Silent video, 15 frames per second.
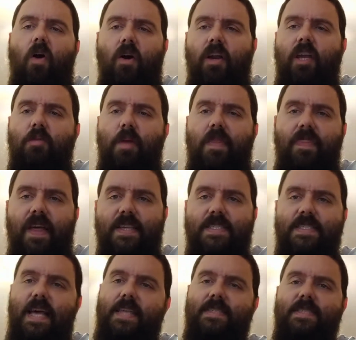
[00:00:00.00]
argument that
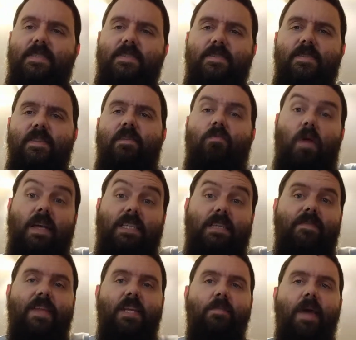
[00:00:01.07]
sets the
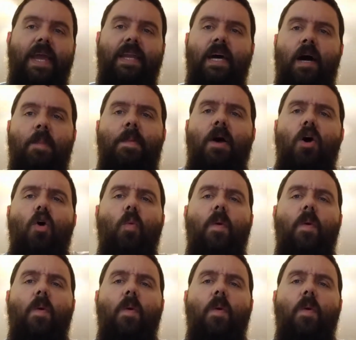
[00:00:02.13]
rest of the debate up